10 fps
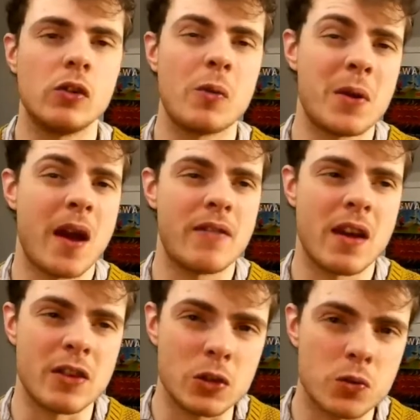where you have that
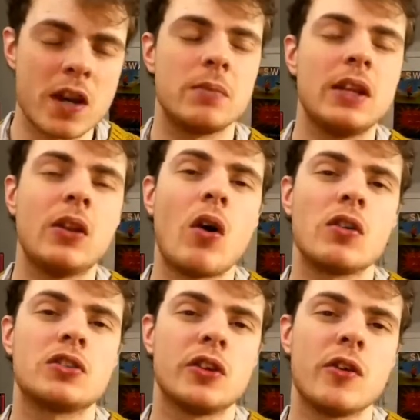incredibly long,
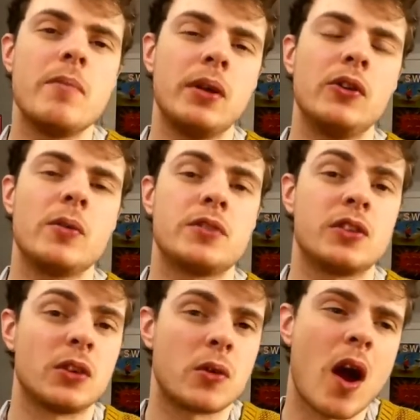slow build-up to
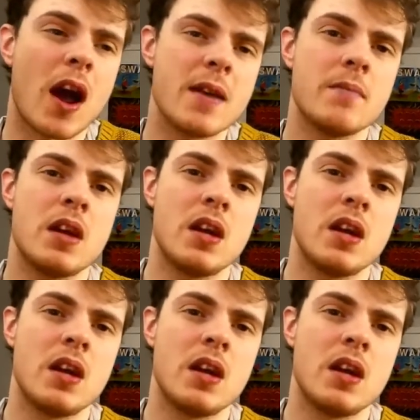the crime,